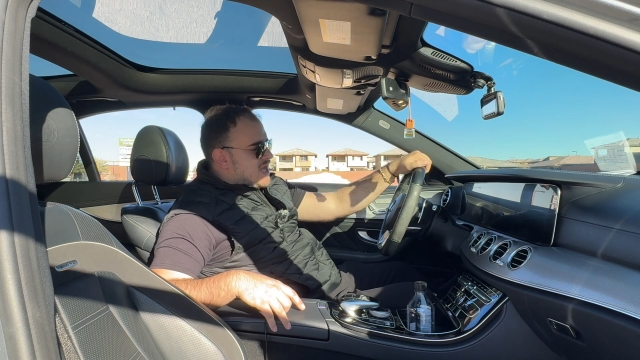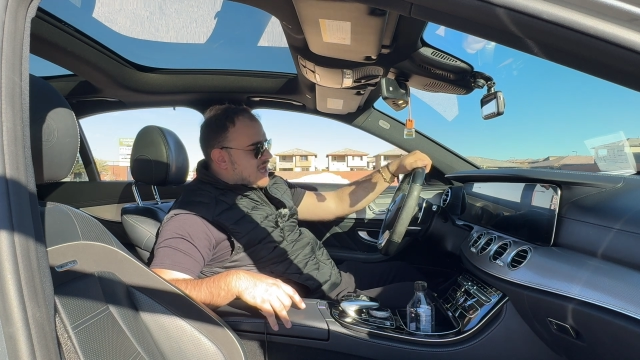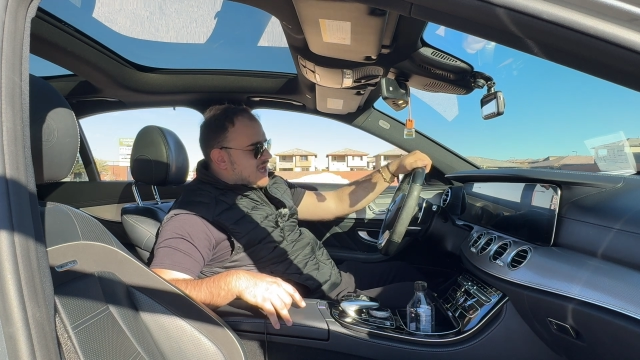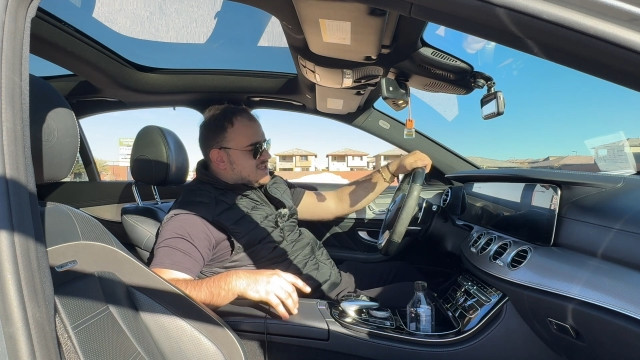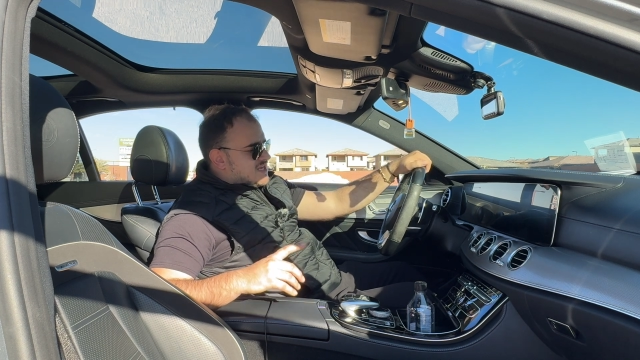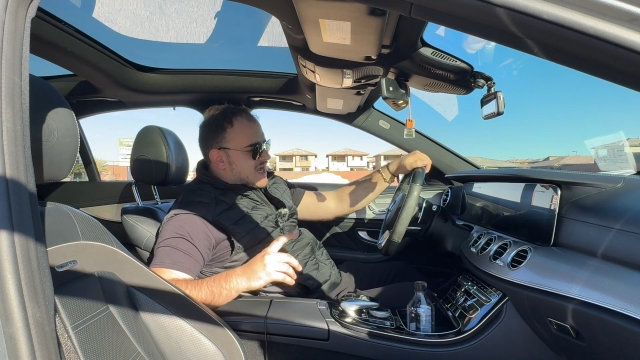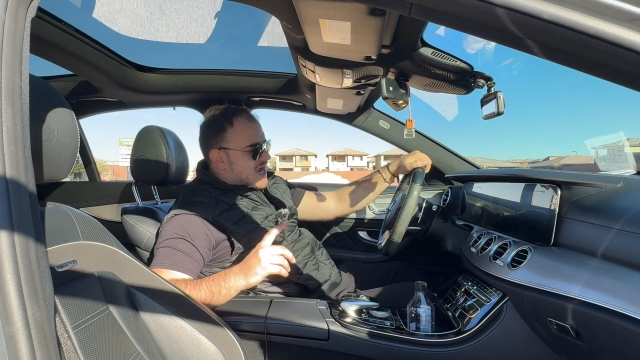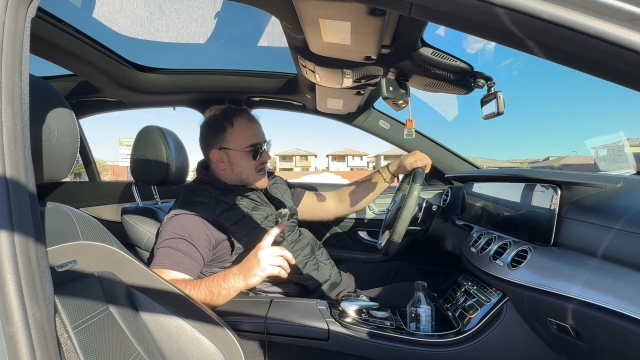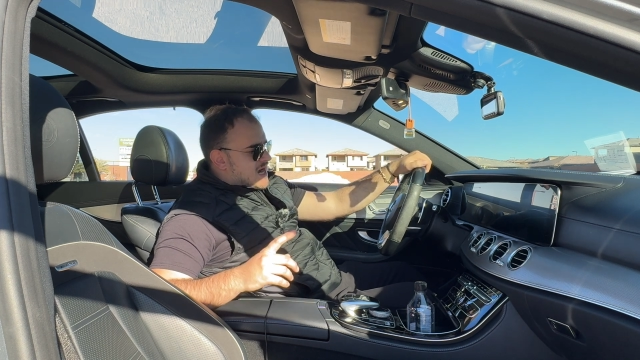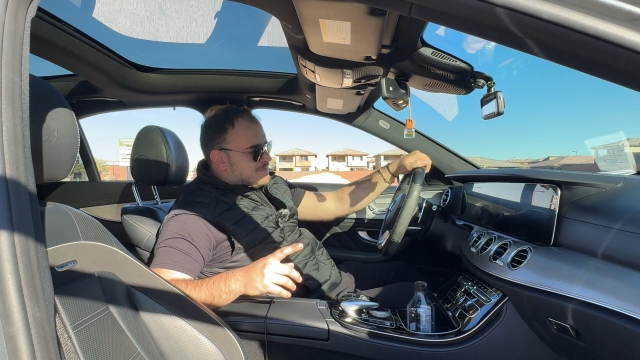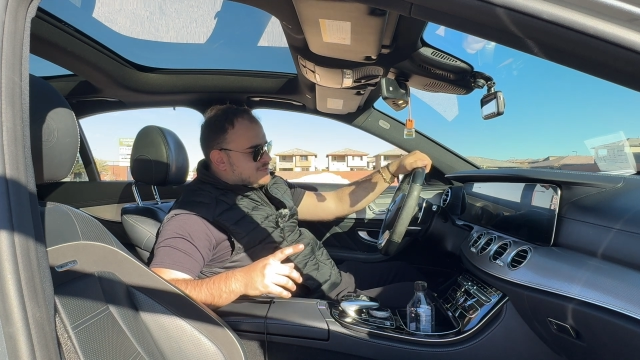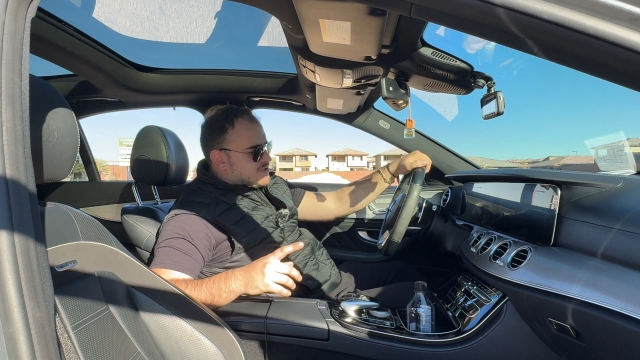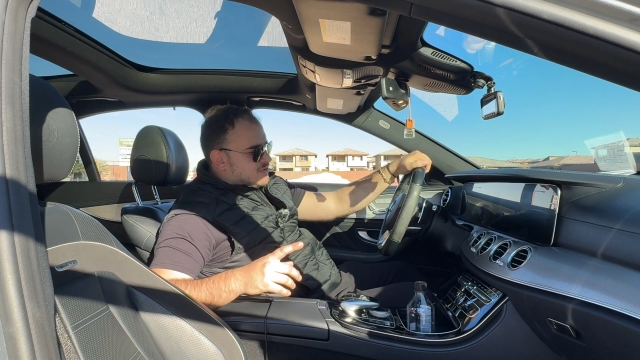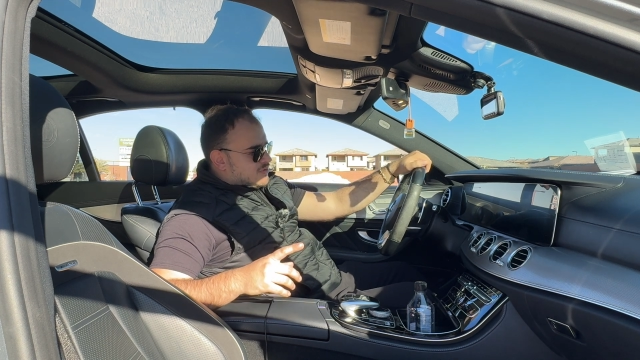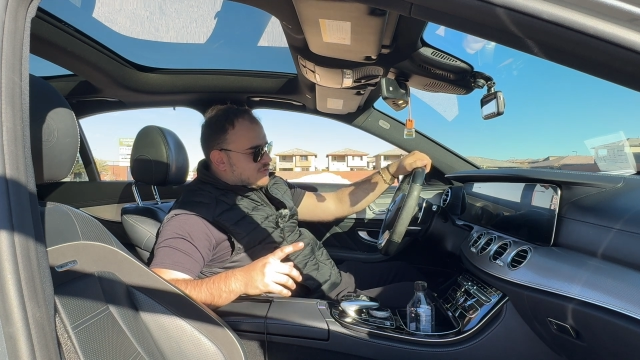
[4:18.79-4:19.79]
is
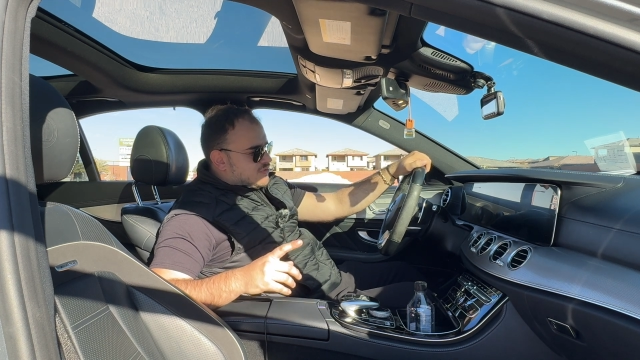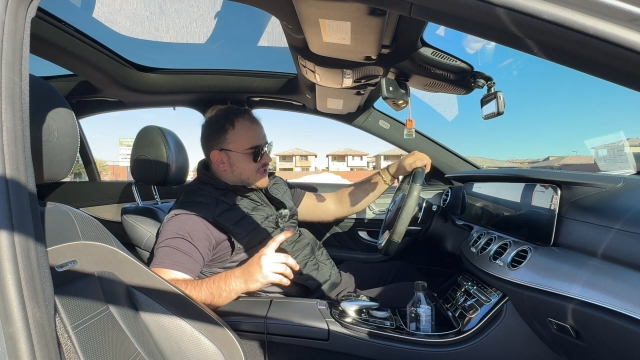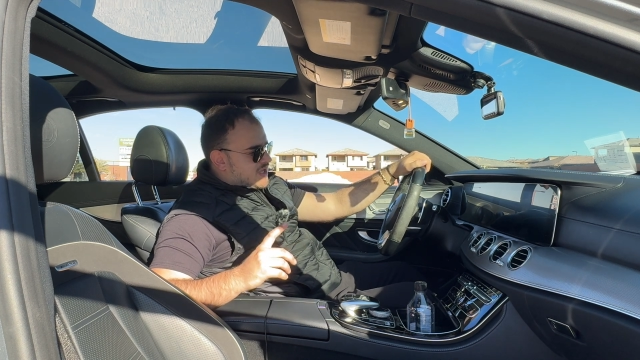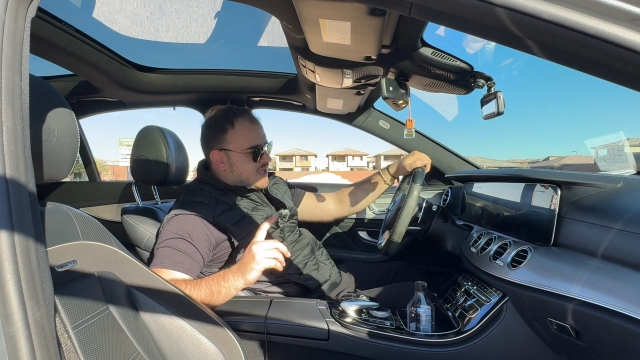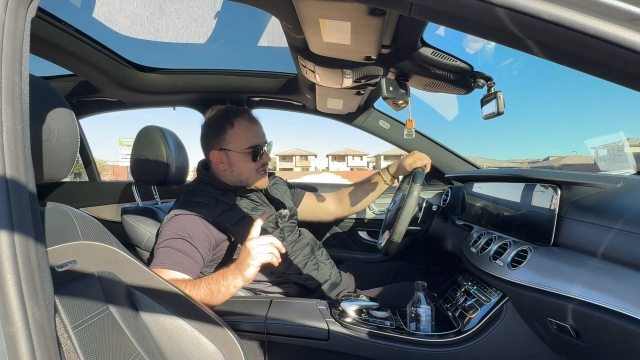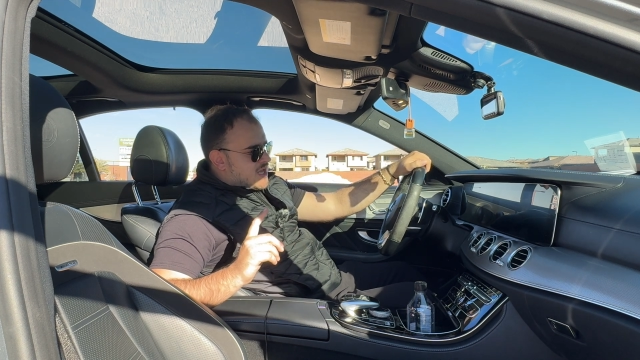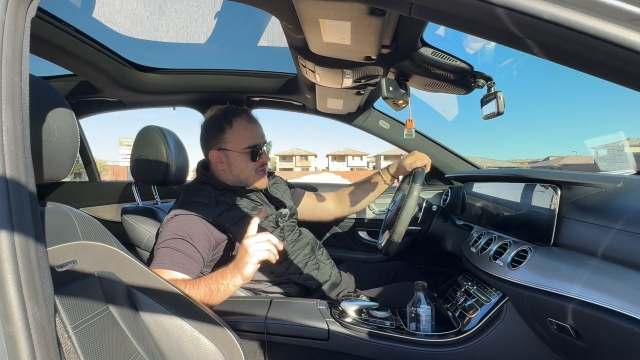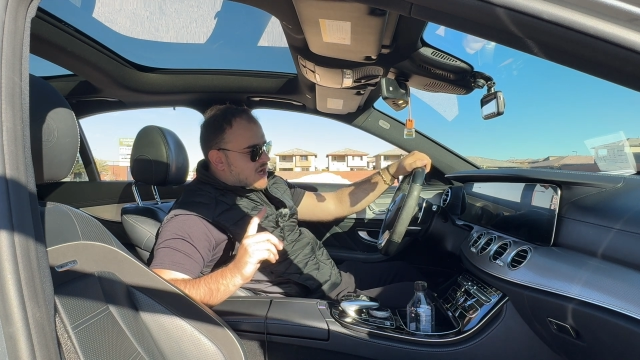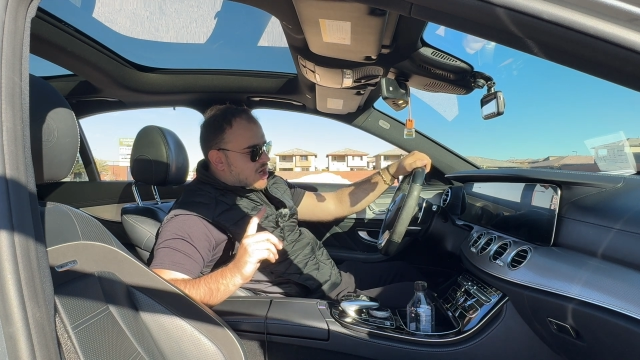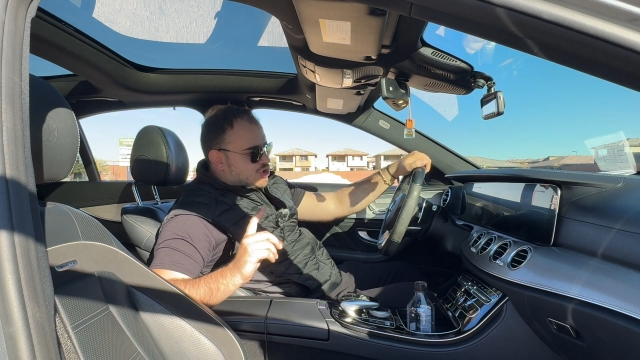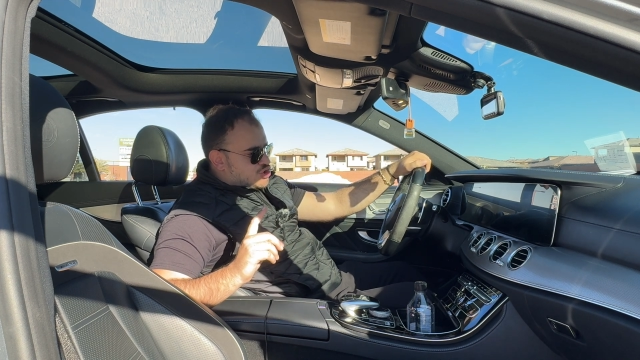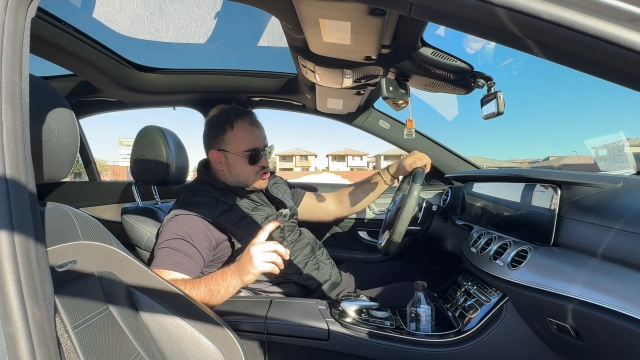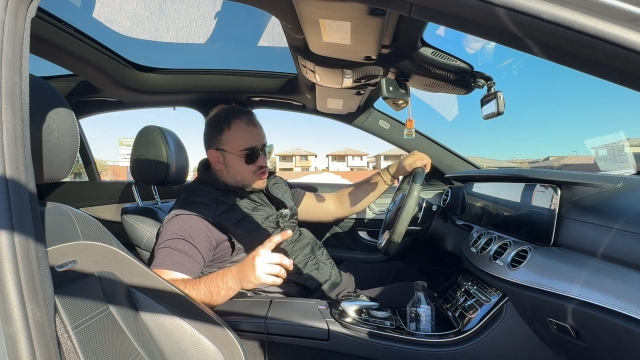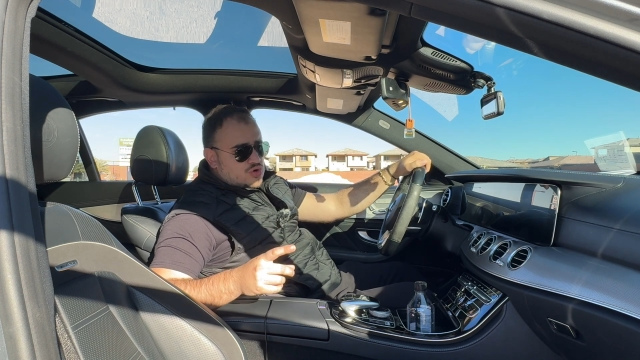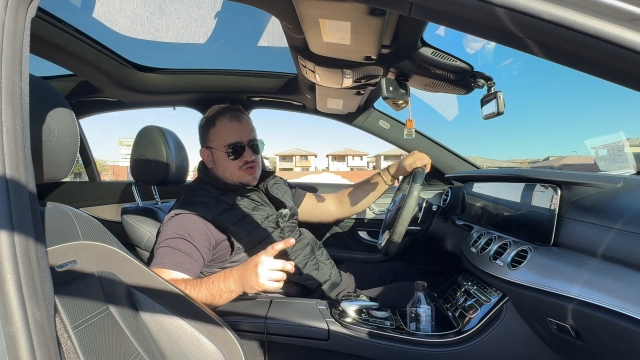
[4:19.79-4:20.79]
absolutely
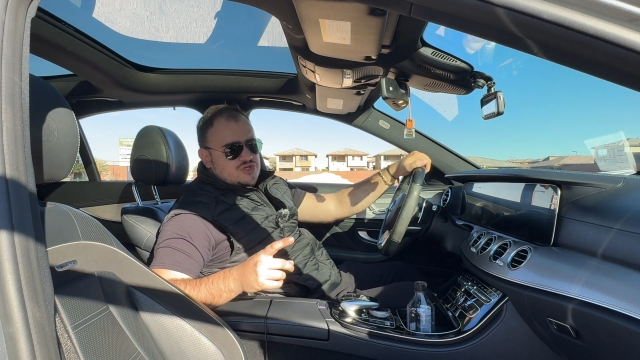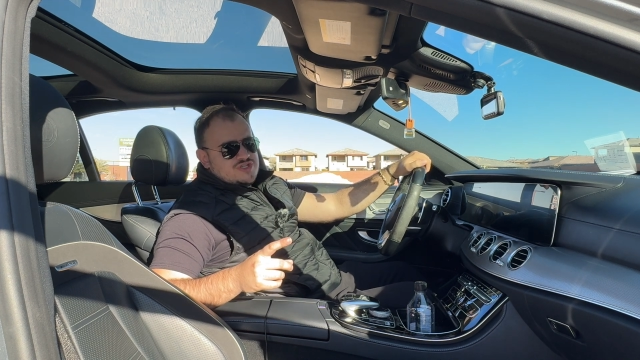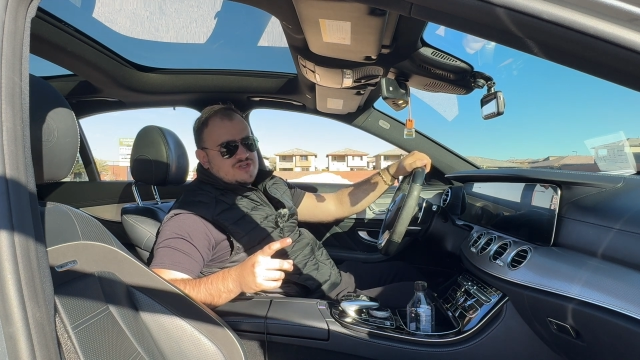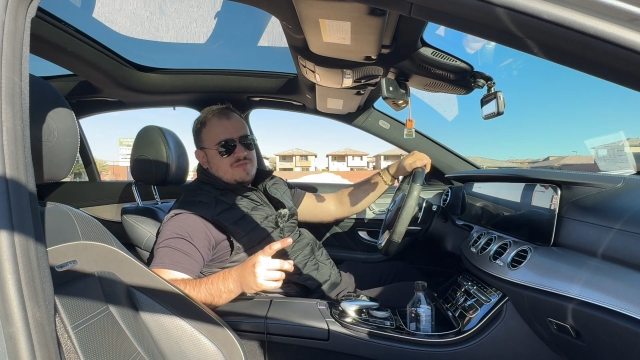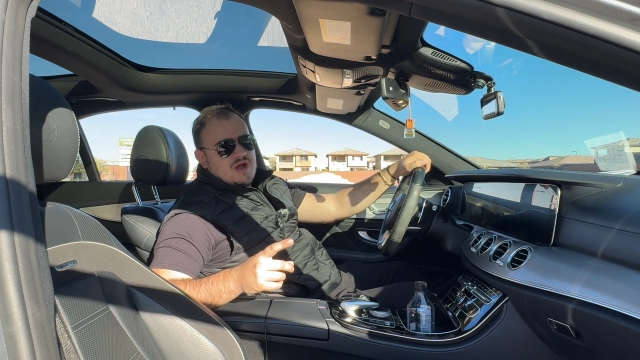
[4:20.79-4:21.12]
atrocious